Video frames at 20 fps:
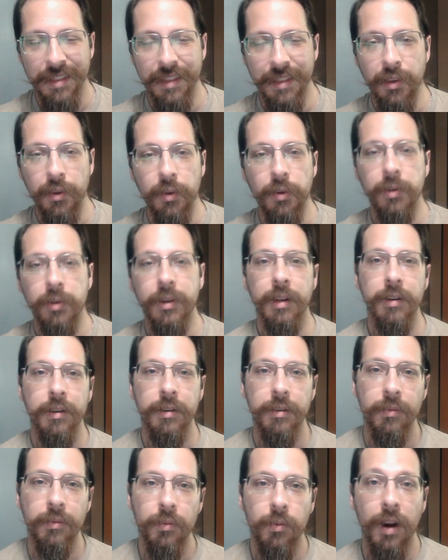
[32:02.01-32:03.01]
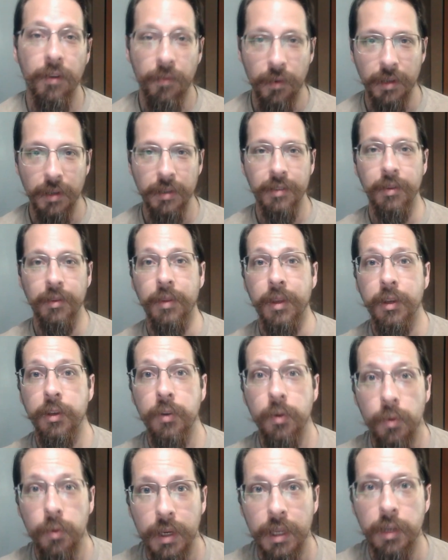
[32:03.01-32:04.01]
that you can reference so that
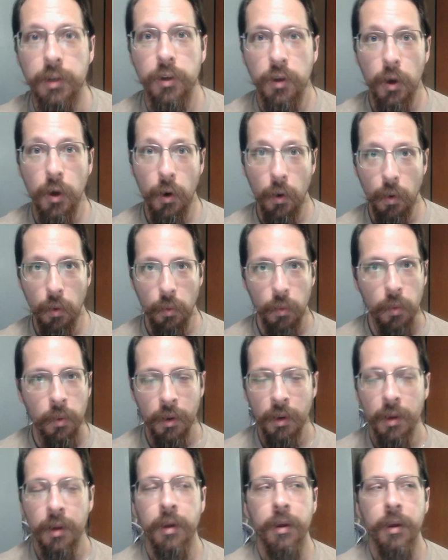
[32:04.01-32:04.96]
you can know